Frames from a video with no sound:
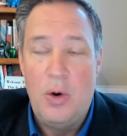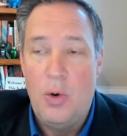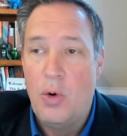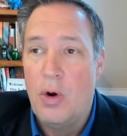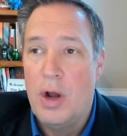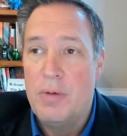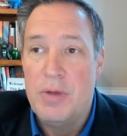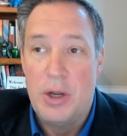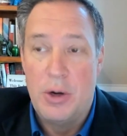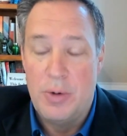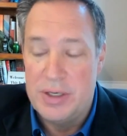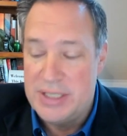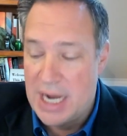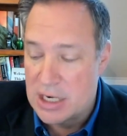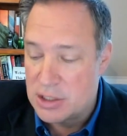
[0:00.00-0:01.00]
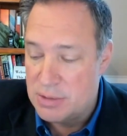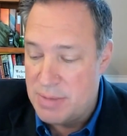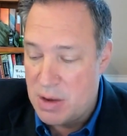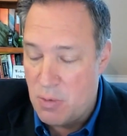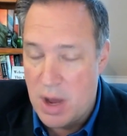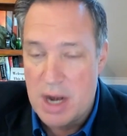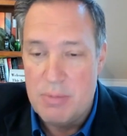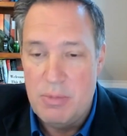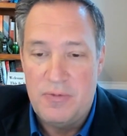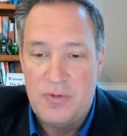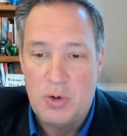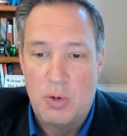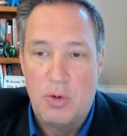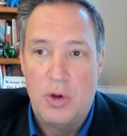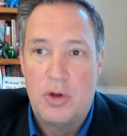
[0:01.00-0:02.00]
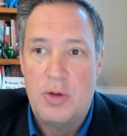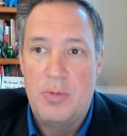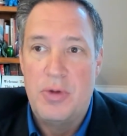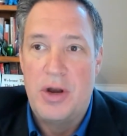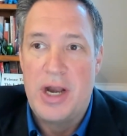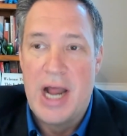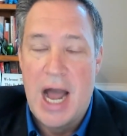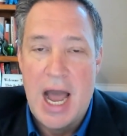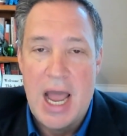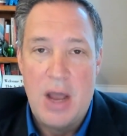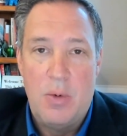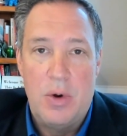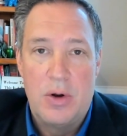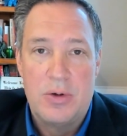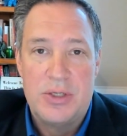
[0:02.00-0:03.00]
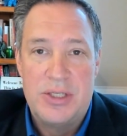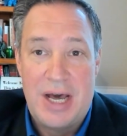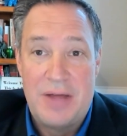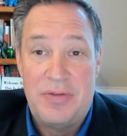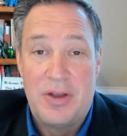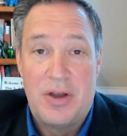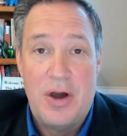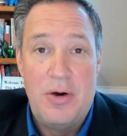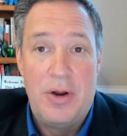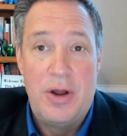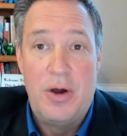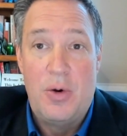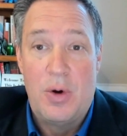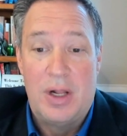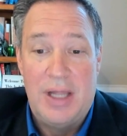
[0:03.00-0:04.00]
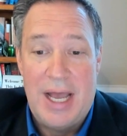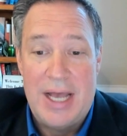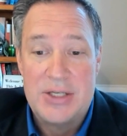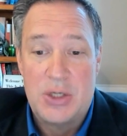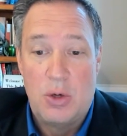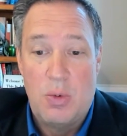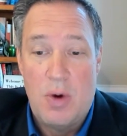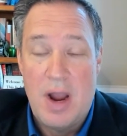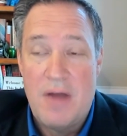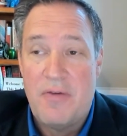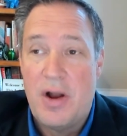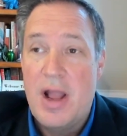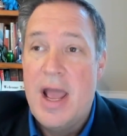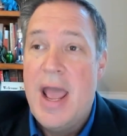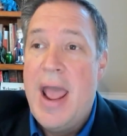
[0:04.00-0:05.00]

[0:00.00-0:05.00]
or a doctor may want to move to a rural community in Iowa or South Dakota or Alaska or wherever,